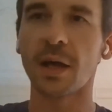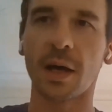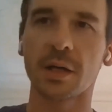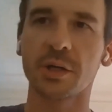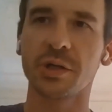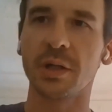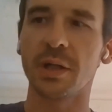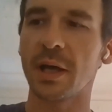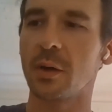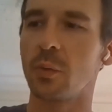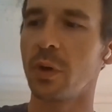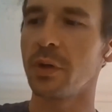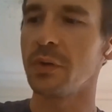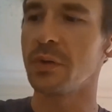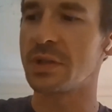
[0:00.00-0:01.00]
I actually
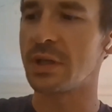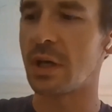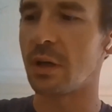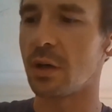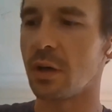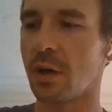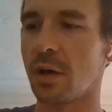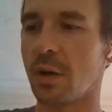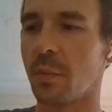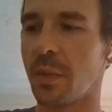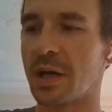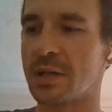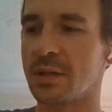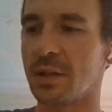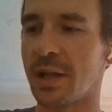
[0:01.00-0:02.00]
like what you said
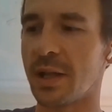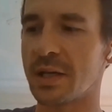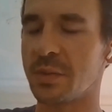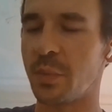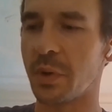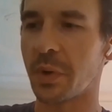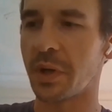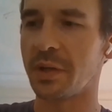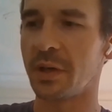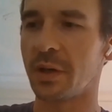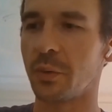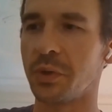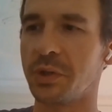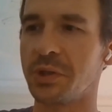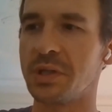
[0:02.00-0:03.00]
as the last bit right
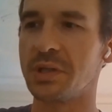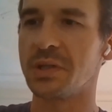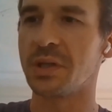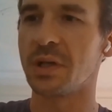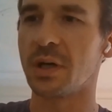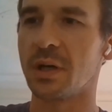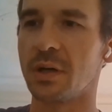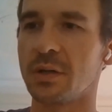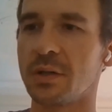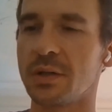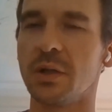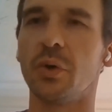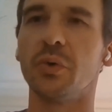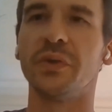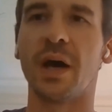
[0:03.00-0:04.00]
there, which is
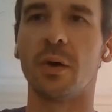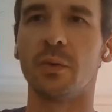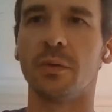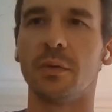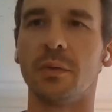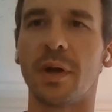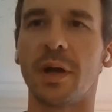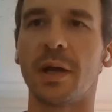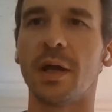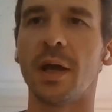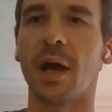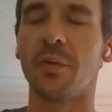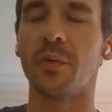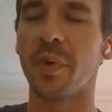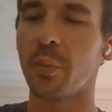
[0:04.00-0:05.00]
slow down,
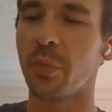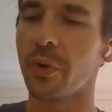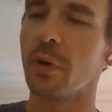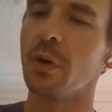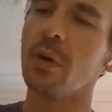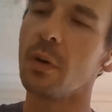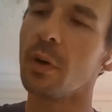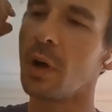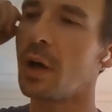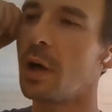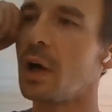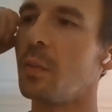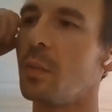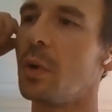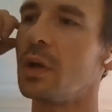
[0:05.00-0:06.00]
right? I remember
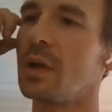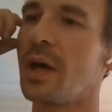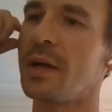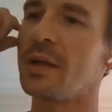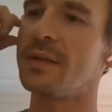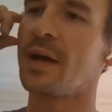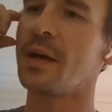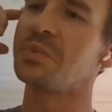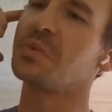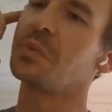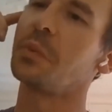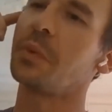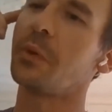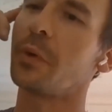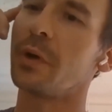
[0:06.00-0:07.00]
a lot of
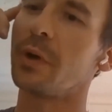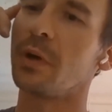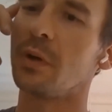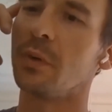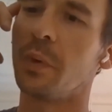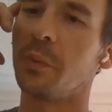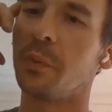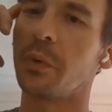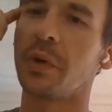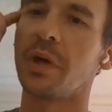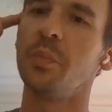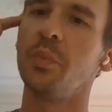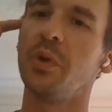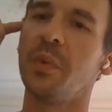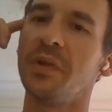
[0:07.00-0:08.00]
times when we were
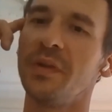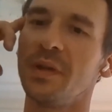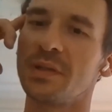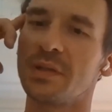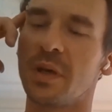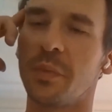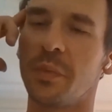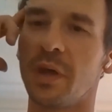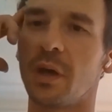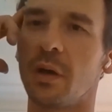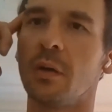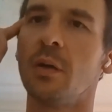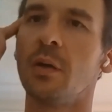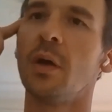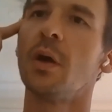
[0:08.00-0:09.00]
implementing
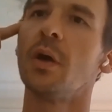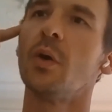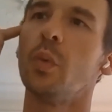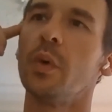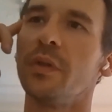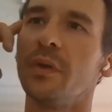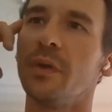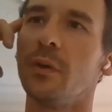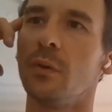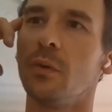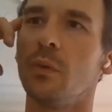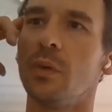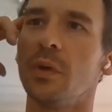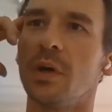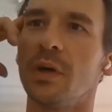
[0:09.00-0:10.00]
something with
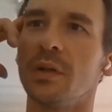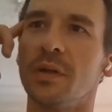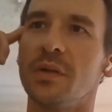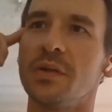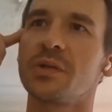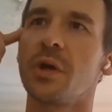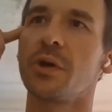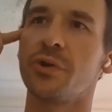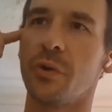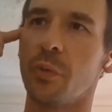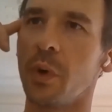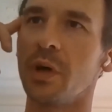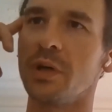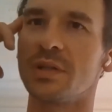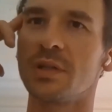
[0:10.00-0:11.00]
you, the
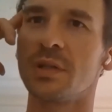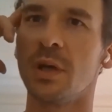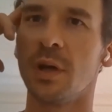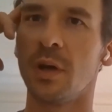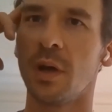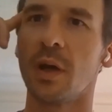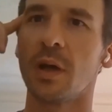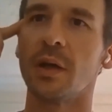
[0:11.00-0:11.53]
discussion was,